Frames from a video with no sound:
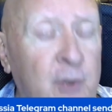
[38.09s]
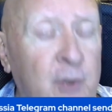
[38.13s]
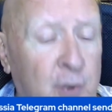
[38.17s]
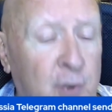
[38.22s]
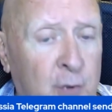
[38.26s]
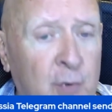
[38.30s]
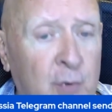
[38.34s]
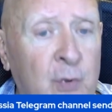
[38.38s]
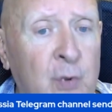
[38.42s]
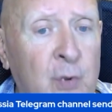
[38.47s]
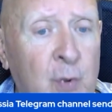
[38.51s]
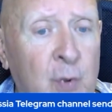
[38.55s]

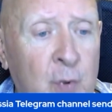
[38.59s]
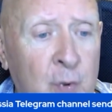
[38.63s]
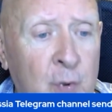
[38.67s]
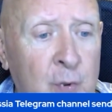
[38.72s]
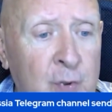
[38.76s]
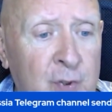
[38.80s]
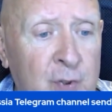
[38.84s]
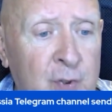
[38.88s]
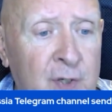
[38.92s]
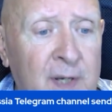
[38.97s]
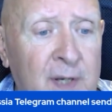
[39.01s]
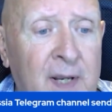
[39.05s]
true
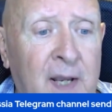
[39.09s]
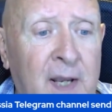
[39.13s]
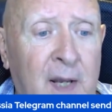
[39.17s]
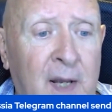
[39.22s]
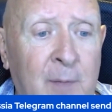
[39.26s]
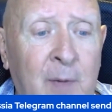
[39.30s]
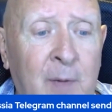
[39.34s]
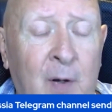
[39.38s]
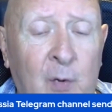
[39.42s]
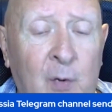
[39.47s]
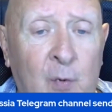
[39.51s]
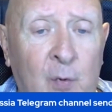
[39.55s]
news
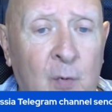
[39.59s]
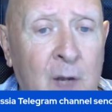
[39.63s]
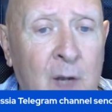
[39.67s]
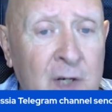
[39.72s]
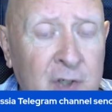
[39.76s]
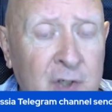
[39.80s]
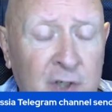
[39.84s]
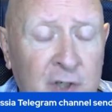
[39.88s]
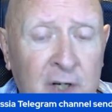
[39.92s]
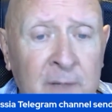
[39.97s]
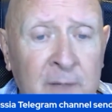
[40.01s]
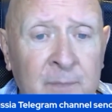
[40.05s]
about
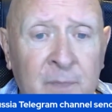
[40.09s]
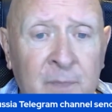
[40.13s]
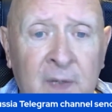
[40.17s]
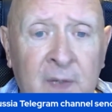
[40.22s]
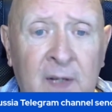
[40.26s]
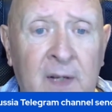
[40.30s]
Russia,